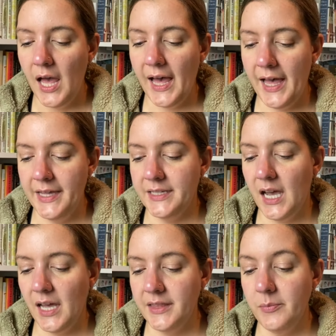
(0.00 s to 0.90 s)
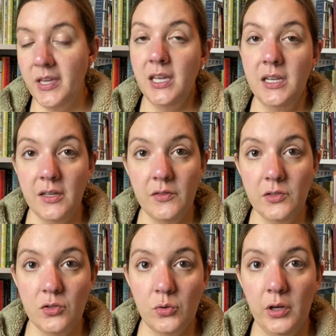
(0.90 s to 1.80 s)
And at the beginning of the
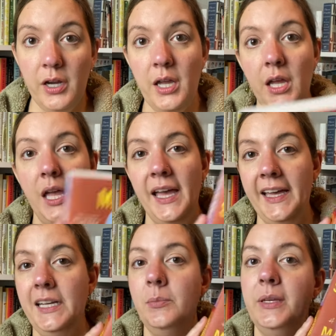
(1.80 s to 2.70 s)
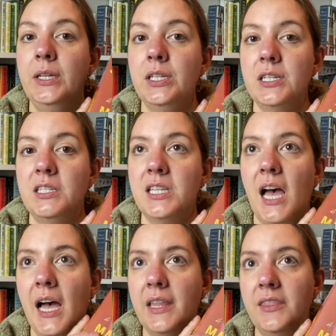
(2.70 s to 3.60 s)
story, it appears
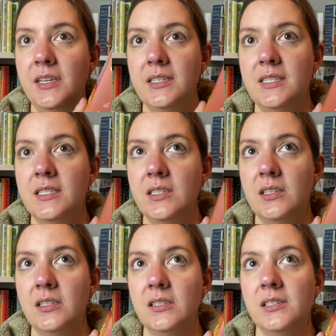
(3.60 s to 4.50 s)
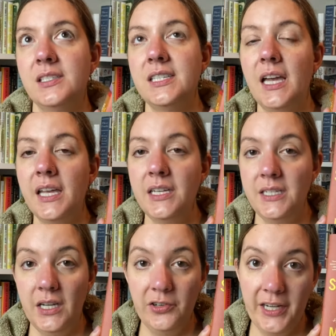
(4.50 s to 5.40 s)
that this second
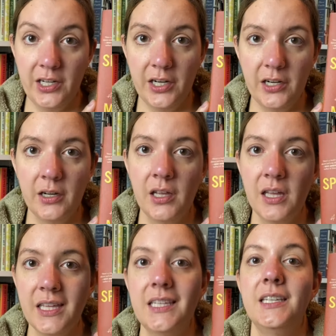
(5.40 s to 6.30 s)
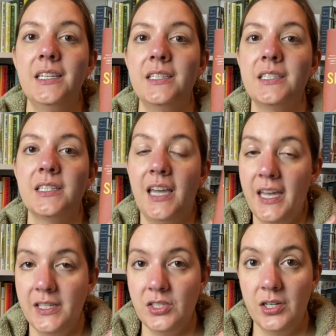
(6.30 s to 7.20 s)
narrator is
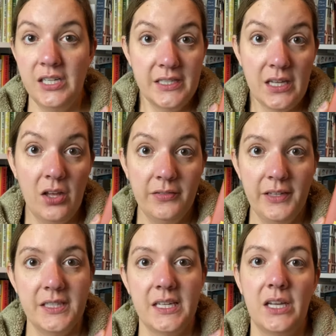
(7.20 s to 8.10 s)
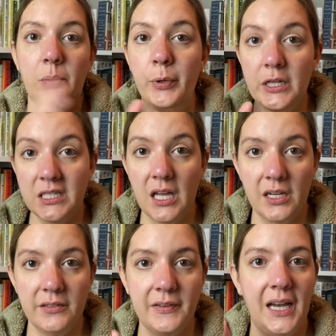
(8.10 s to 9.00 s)
cancer itself. It's like a
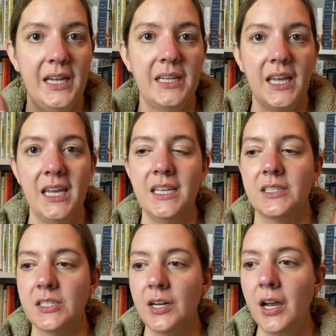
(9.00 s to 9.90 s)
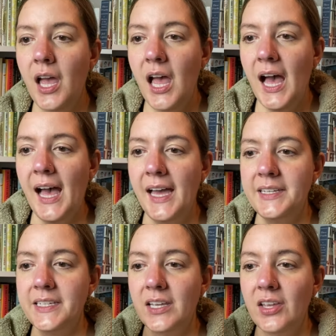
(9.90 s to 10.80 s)
personified cancer.
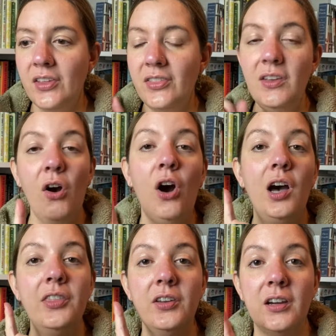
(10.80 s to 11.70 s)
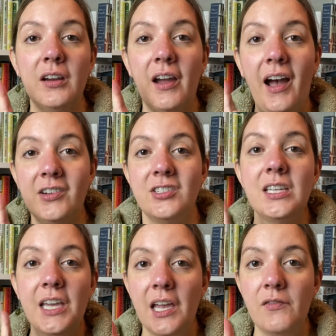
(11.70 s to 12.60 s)
And the author actually
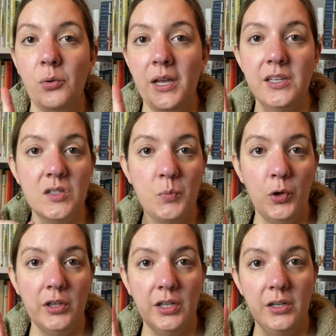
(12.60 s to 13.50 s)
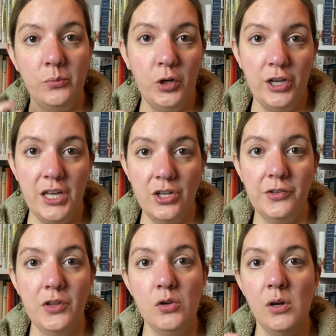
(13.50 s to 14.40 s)
gave away a spoiler in one
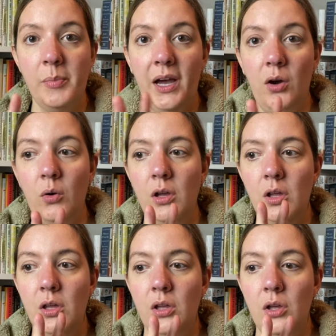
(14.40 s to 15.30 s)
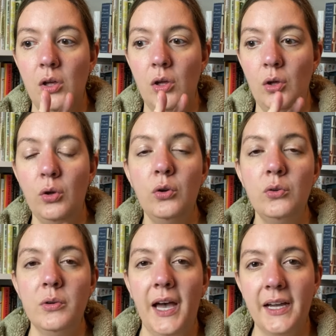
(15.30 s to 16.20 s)
interview about
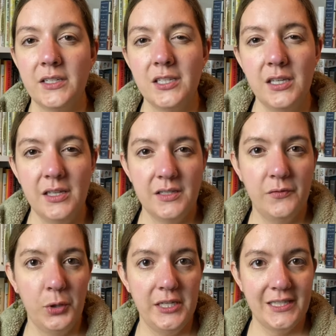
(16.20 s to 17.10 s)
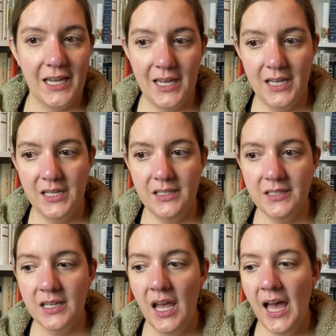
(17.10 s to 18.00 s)
who actually this voice
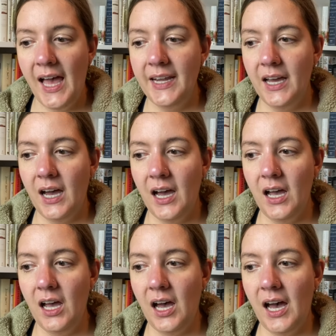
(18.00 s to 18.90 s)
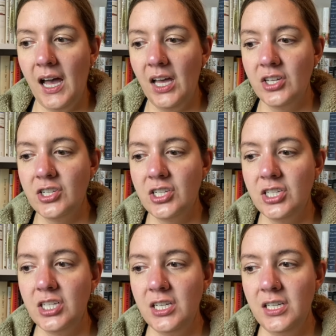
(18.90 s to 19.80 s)
is. And
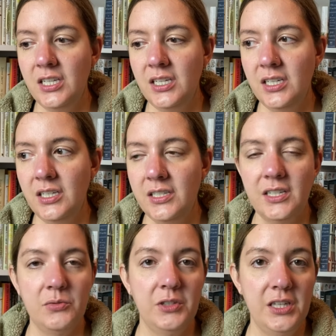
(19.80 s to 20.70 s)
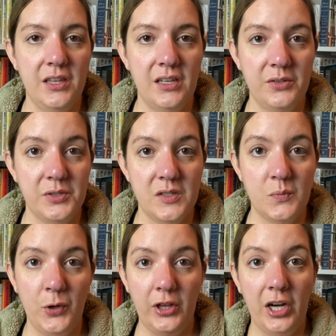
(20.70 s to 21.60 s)
she didn't really think it was a
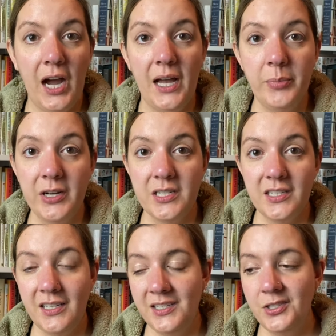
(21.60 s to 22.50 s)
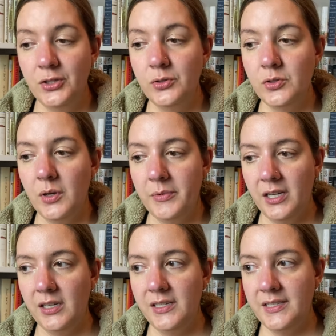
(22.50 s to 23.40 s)
spoiler. I personally do, so I'm
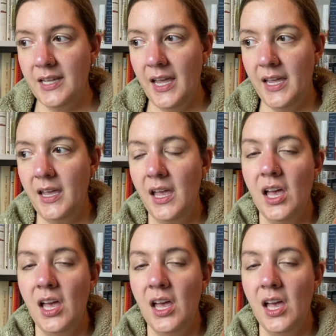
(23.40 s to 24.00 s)
not going to say.